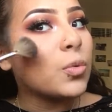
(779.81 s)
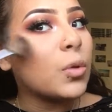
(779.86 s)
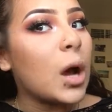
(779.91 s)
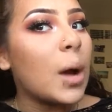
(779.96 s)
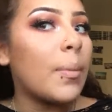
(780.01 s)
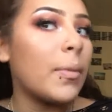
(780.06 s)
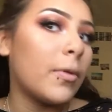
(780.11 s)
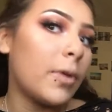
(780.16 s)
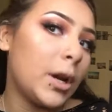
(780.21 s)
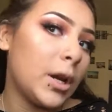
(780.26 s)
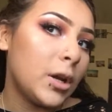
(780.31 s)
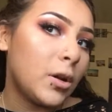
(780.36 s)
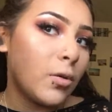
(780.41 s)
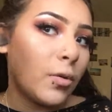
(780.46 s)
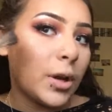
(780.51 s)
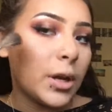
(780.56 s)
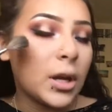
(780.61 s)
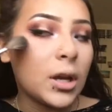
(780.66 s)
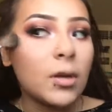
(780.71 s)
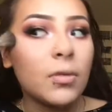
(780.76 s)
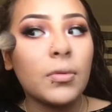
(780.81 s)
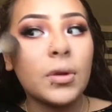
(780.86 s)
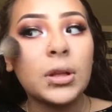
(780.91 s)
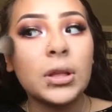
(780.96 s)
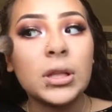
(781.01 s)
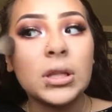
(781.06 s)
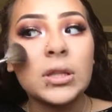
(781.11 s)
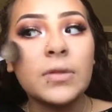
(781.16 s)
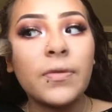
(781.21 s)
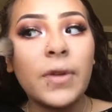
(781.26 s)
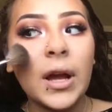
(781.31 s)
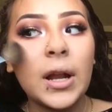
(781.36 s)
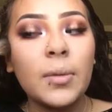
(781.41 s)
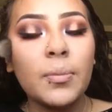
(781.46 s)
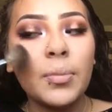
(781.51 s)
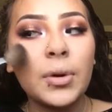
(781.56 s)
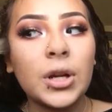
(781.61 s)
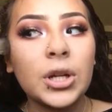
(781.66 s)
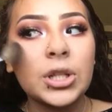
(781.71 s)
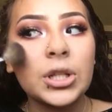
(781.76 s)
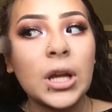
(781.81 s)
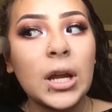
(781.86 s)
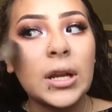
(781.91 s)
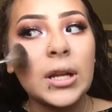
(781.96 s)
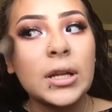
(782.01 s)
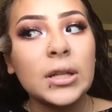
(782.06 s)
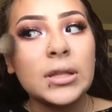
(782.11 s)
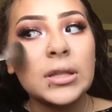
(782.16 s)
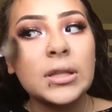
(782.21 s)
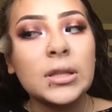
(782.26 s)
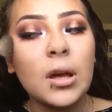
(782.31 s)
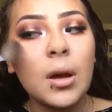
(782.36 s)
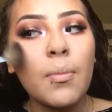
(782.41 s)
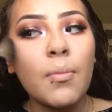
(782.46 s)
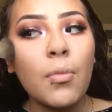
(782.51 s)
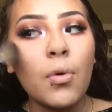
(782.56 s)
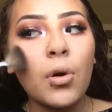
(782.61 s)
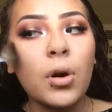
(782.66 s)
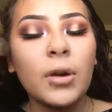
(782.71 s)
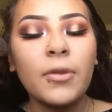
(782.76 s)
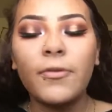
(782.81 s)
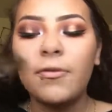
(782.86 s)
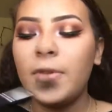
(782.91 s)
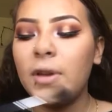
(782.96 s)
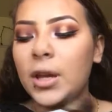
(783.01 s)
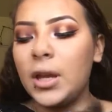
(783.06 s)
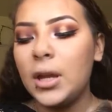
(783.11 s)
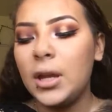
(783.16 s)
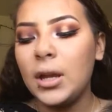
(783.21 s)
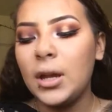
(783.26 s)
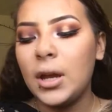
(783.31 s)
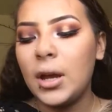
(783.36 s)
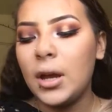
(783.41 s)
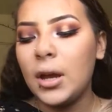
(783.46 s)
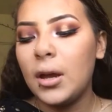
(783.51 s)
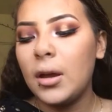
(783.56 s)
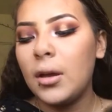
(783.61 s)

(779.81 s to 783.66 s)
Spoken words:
Well, I'm already going in with this fan brush, and it's the Morphe